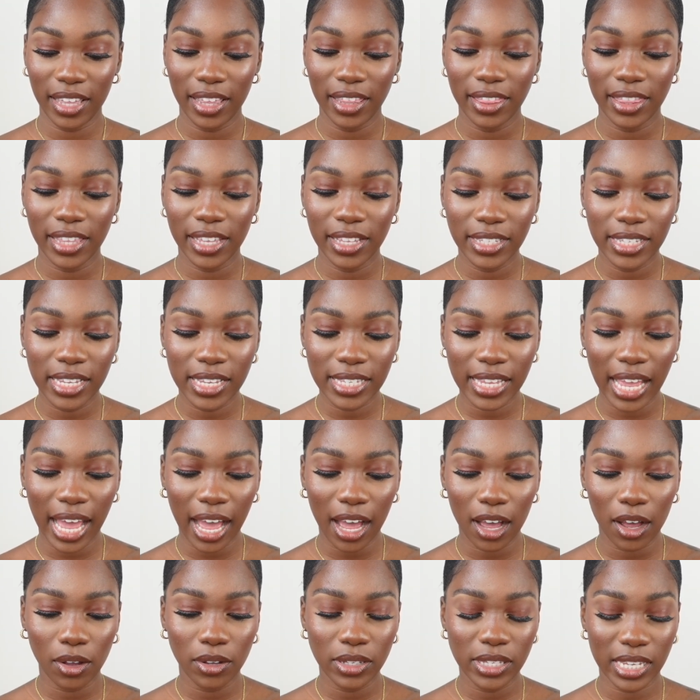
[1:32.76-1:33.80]
this is
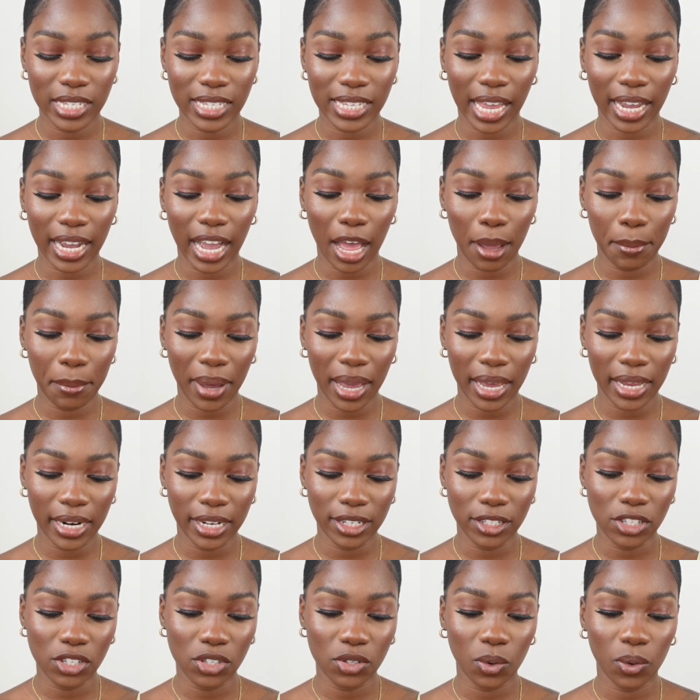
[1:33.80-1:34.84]
how, since I got mine
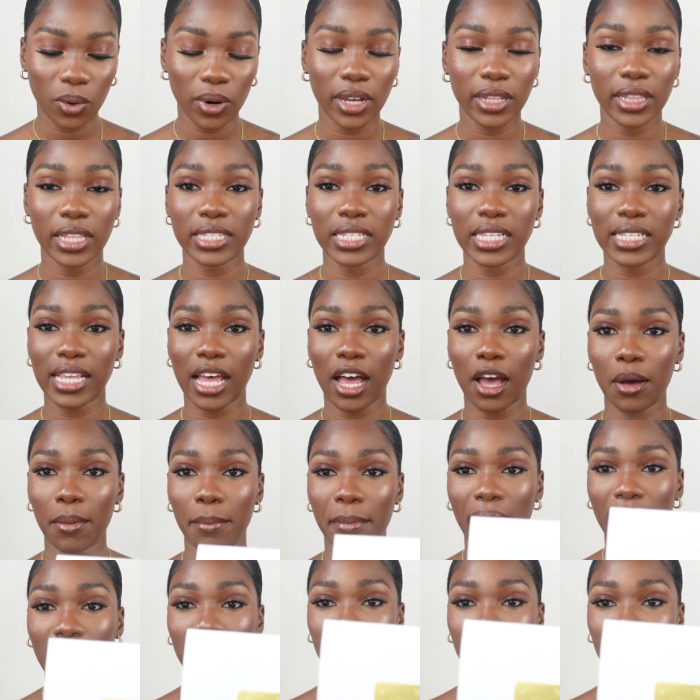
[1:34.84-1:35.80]
in store, this is how my